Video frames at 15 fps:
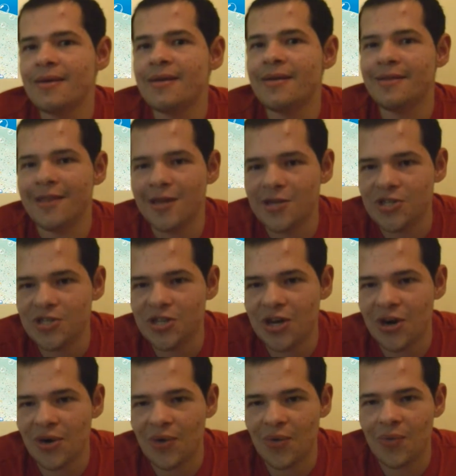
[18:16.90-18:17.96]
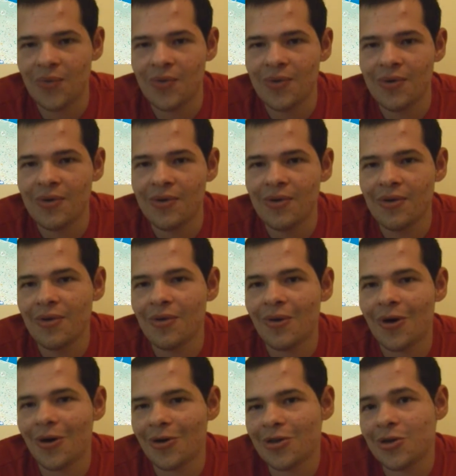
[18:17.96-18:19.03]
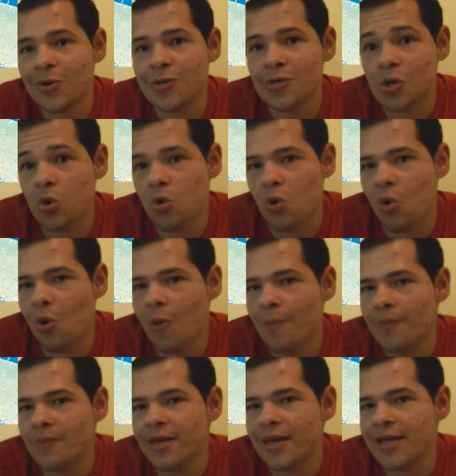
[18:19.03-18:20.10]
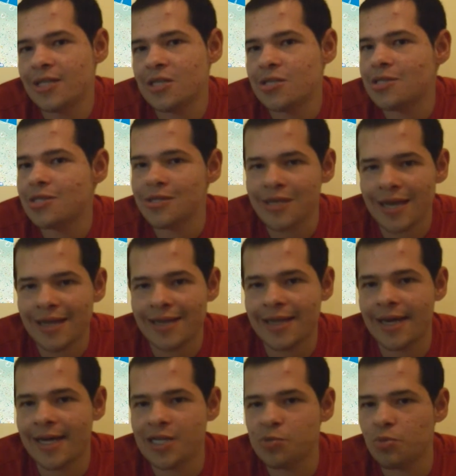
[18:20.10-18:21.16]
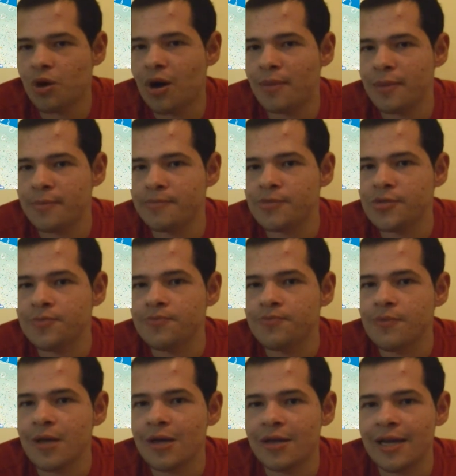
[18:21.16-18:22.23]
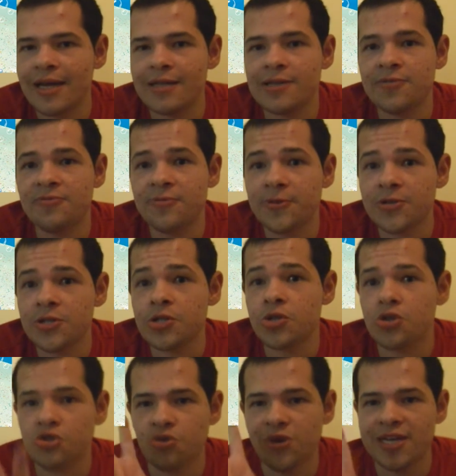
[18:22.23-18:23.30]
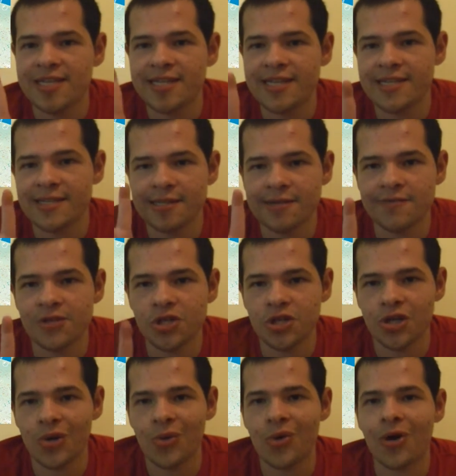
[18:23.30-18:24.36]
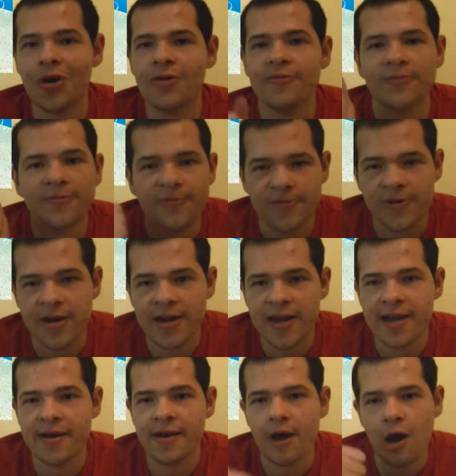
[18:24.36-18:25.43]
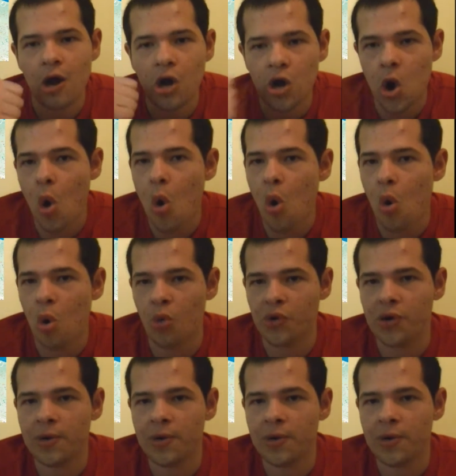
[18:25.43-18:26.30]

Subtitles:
This show, although it's cool, it slightly has problems. Like, the first 3 seasons of the show are frickin' gold.